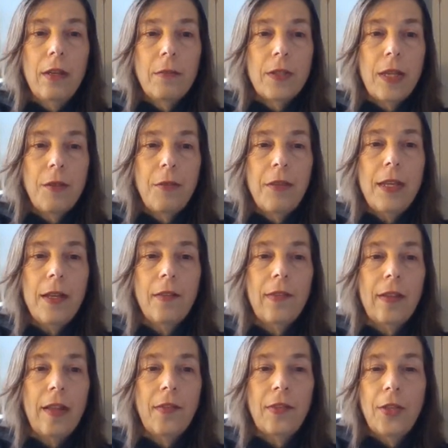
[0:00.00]
because I think it
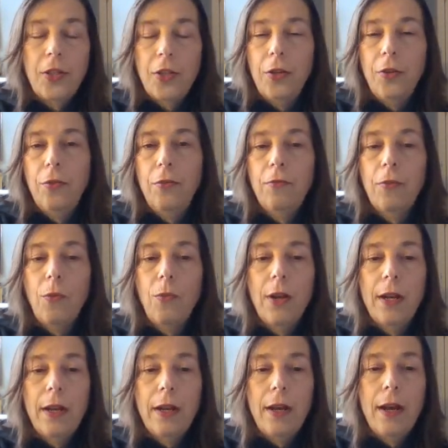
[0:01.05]
sets the tone for
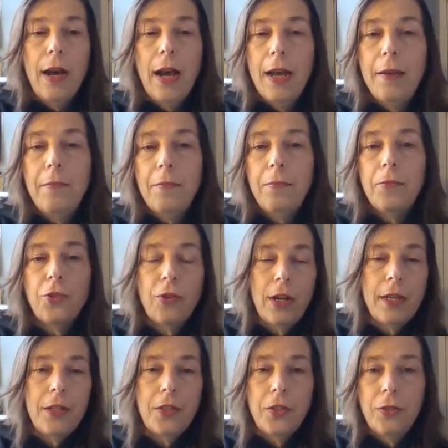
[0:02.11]
what I'm
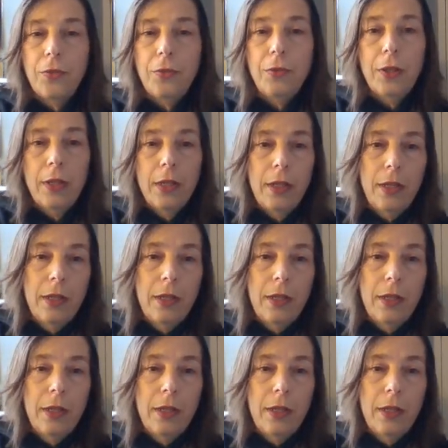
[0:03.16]
trying to,